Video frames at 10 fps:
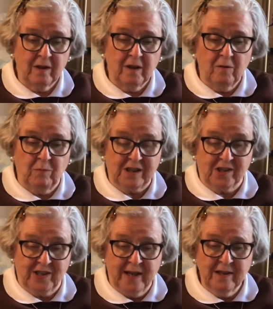But
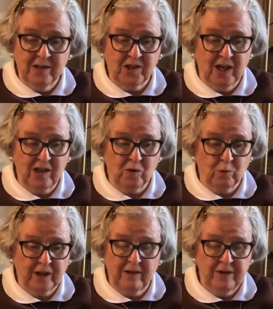second sons
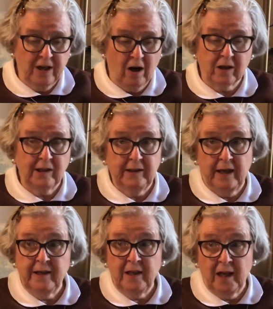were given hardly
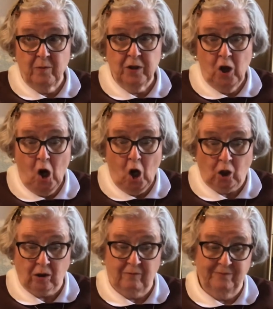any name at
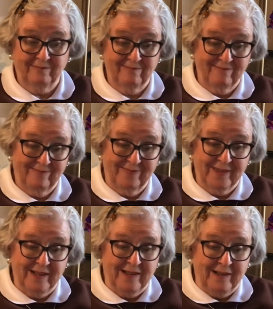all.
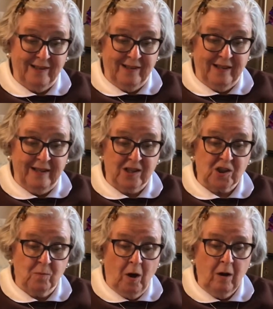In a
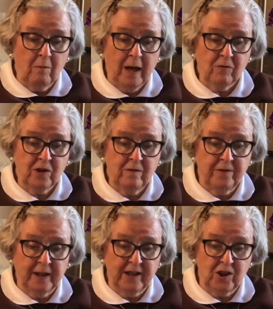small mountain
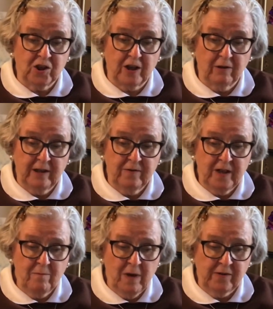village, there lived
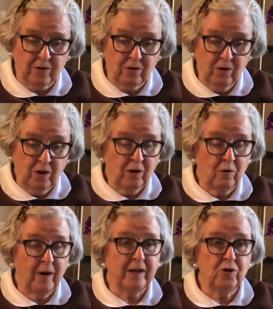a mother
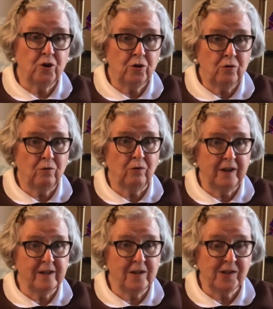who had 2
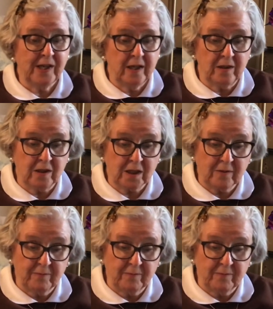little sons.